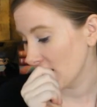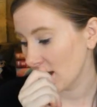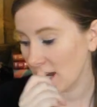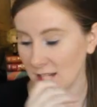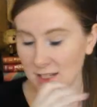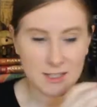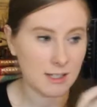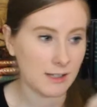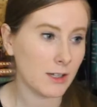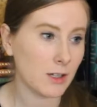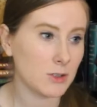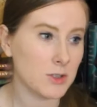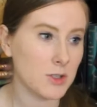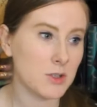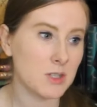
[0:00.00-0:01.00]
it's a
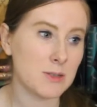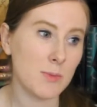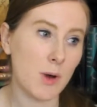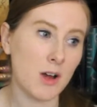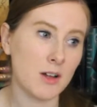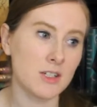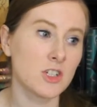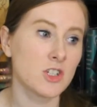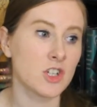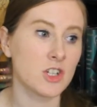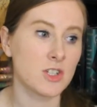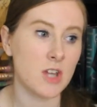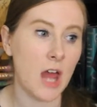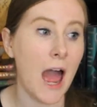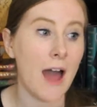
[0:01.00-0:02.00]
little too small to
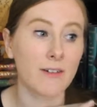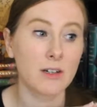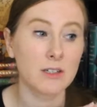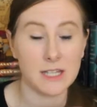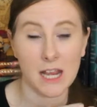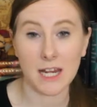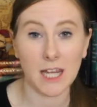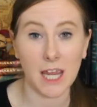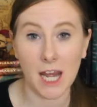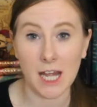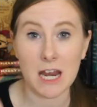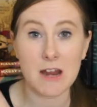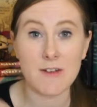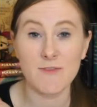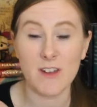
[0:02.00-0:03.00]
just have a
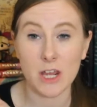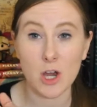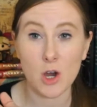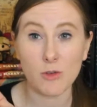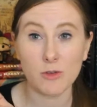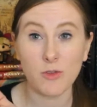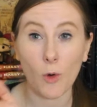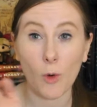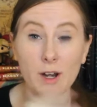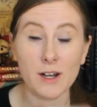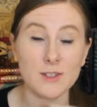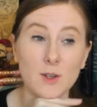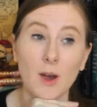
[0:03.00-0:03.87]
dedicated video for it,